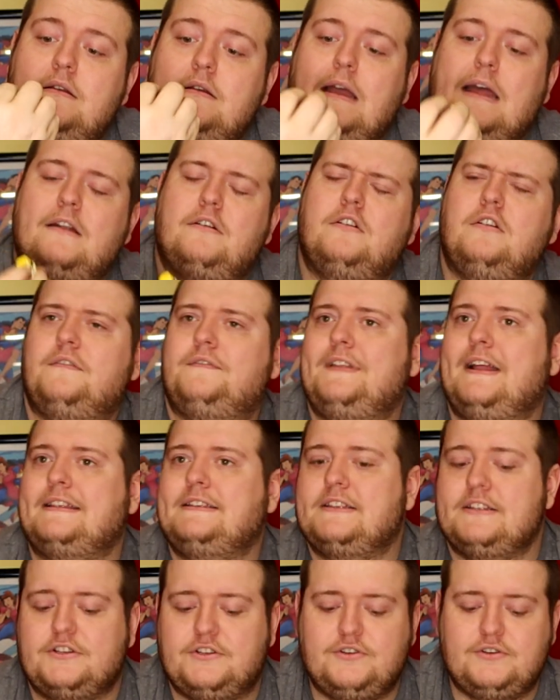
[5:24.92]
I don't know if that's
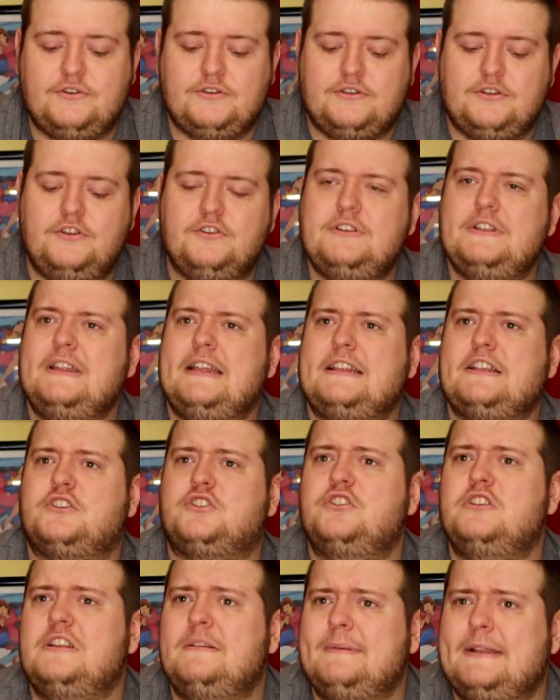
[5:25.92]
usually like the
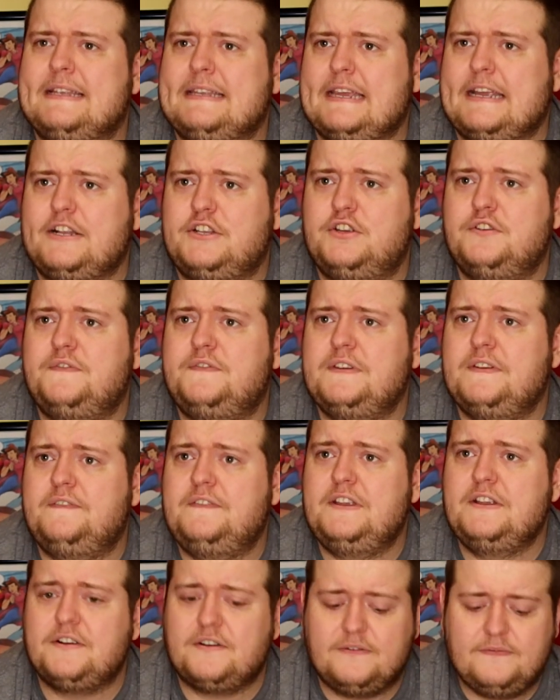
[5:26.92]
true limit is like a
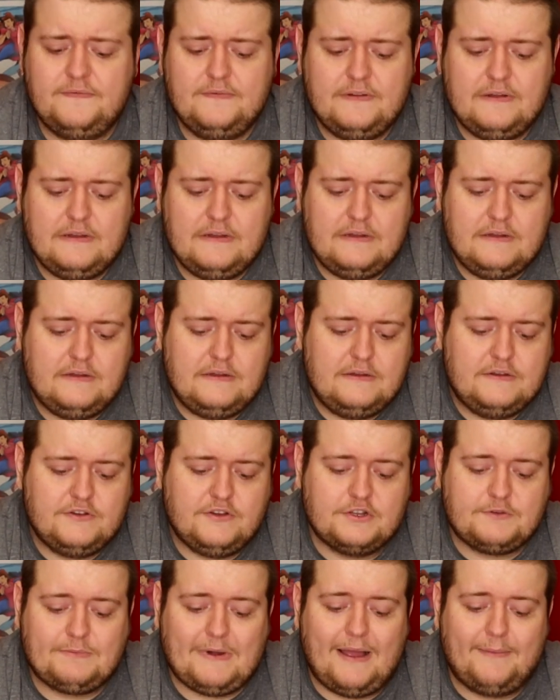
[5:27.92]
250er. So
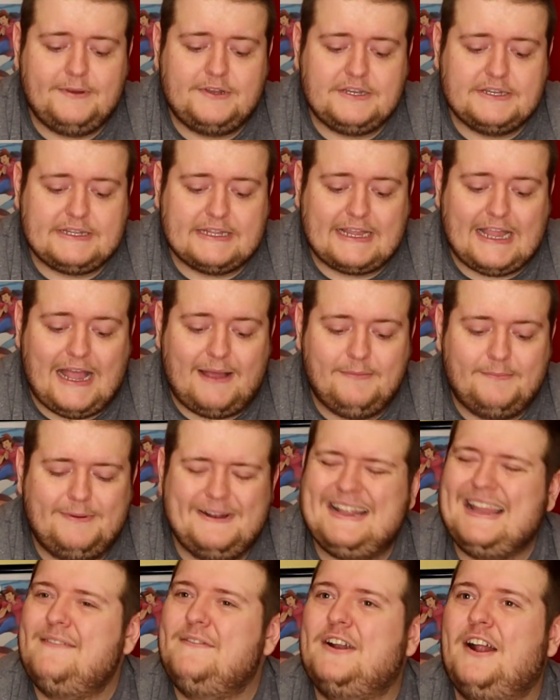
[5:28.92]
it's probably just a common. But
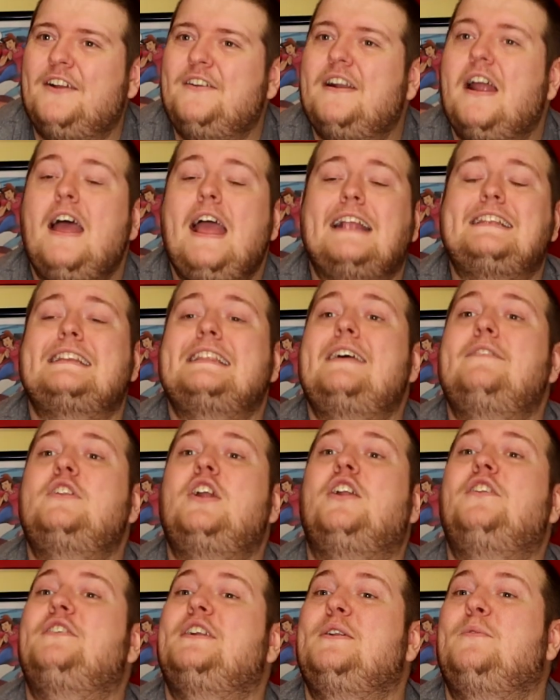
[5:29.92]
1,100, it's
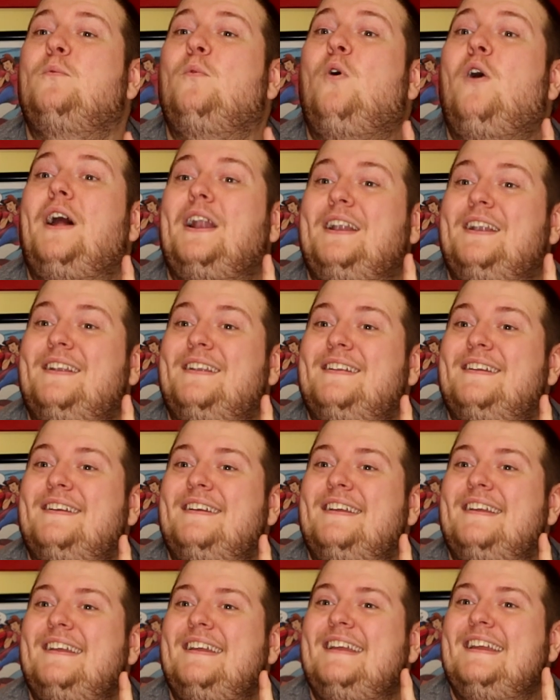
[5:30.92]
1,101.
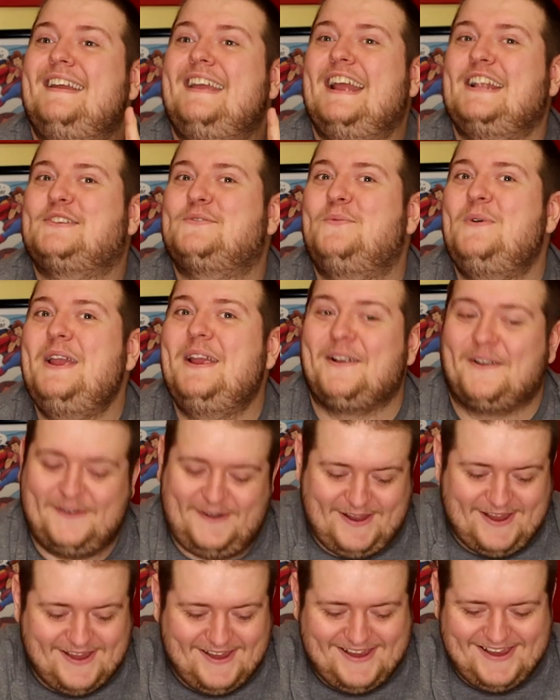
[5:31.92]
It's
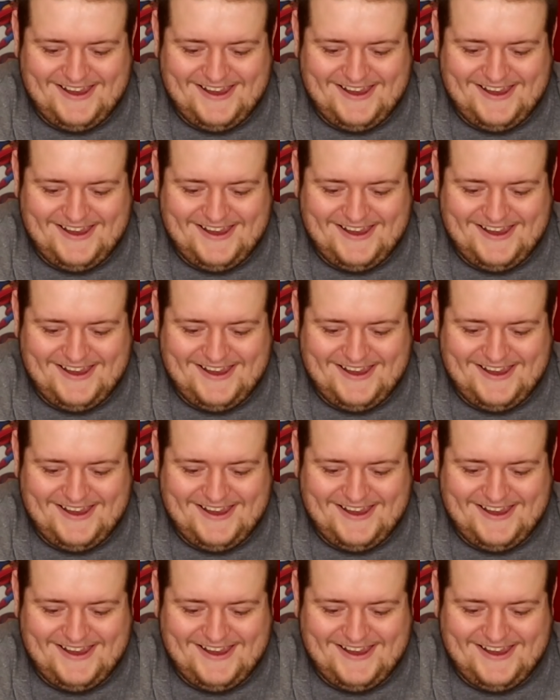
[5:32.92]
weird.